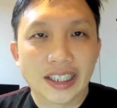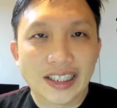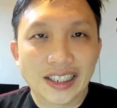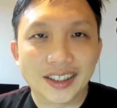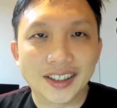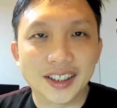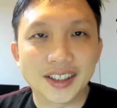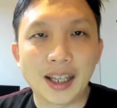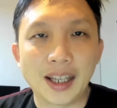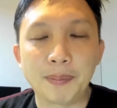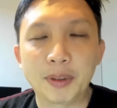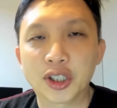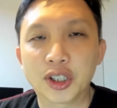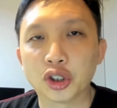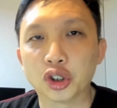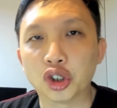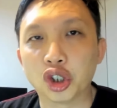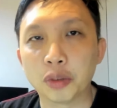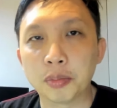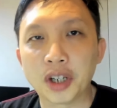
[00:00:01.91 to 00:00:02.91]
latest
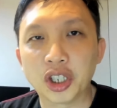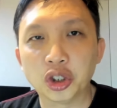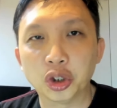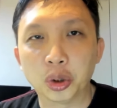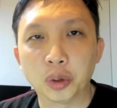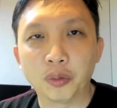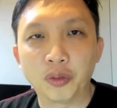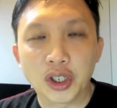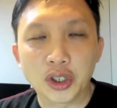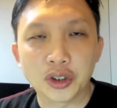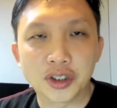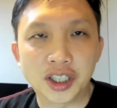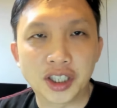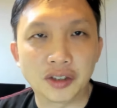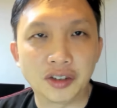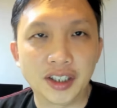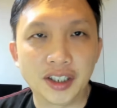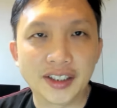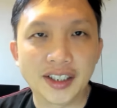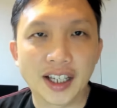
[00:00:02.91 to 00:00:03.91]
episode on my YouTube video series.